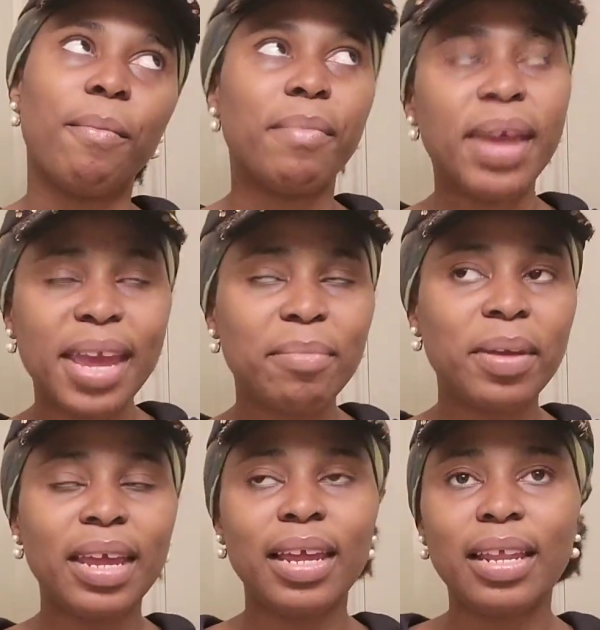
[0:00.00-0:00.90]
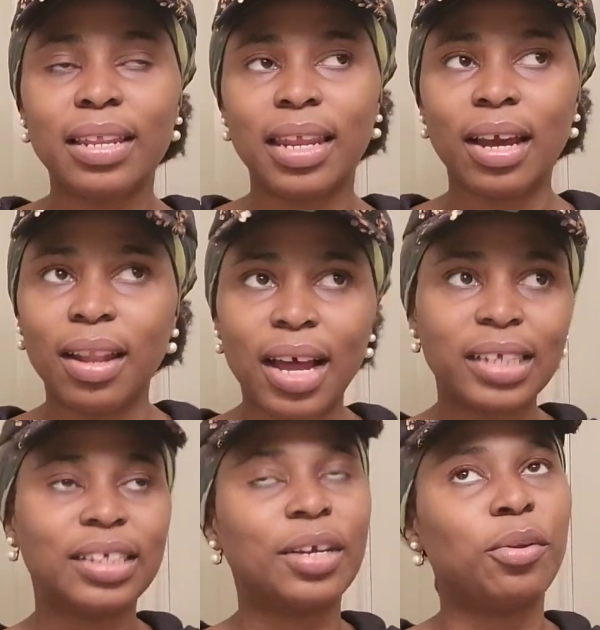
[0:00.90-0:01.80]
maybe
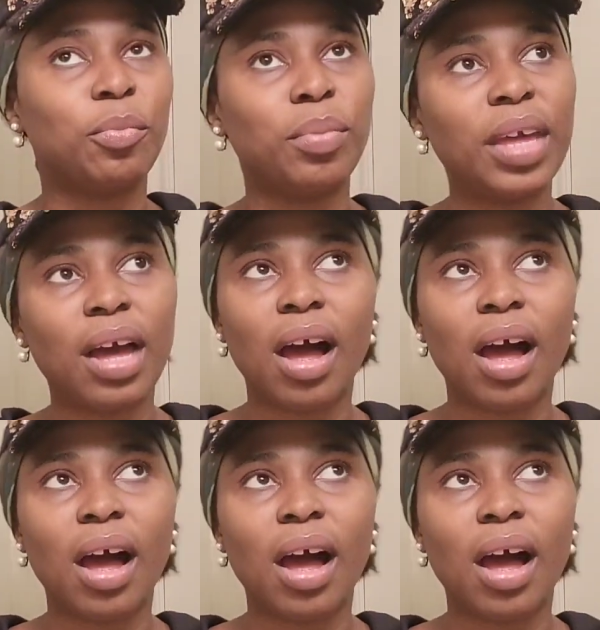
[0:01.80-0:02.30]
Nicholas is gonna pick